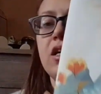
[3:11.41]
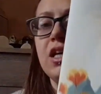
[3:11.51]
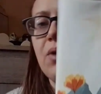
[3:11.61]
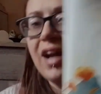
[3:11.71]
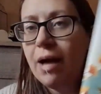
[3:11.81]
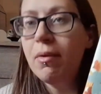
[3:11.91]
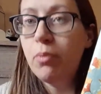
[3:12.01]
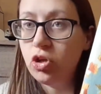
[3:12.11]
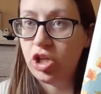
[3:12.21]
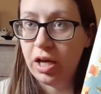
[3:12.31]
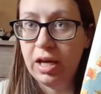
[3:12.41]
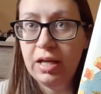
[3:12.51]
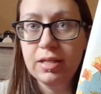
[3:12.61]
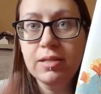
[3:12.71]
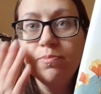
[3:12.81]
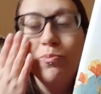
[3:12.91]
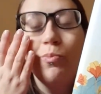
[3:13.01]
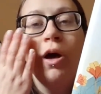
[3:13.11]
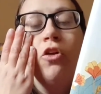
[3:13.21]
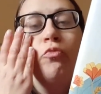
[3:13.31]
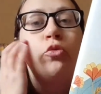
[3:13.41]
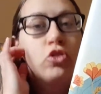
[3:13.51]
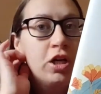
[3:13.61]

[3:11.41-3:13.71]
Now, I like my book jackets. I love book